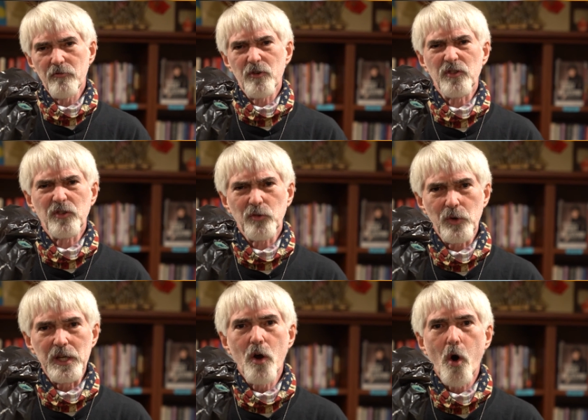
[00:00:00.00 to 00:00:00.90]
for
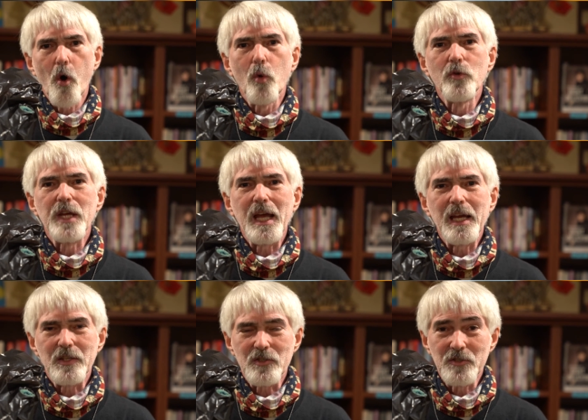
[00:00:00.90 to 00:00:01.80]
three whole
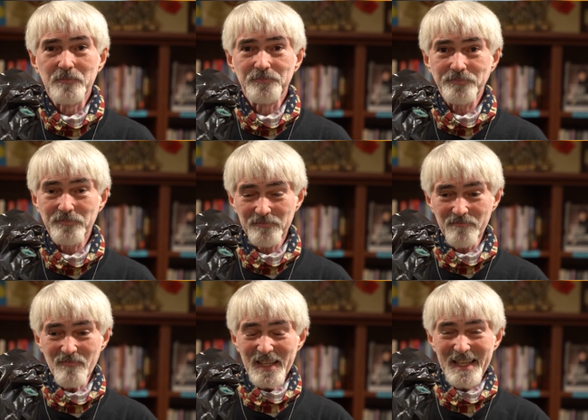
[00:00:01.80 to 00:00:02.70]
days,
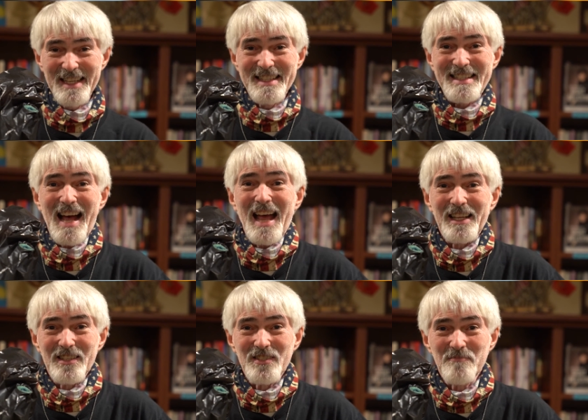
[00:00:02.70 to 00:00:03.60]

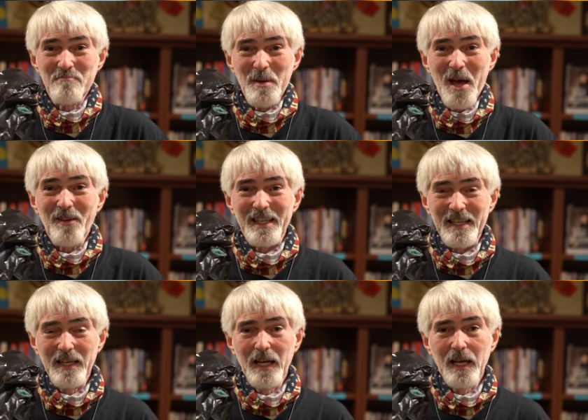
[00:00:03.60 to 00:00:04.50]
inside its belly.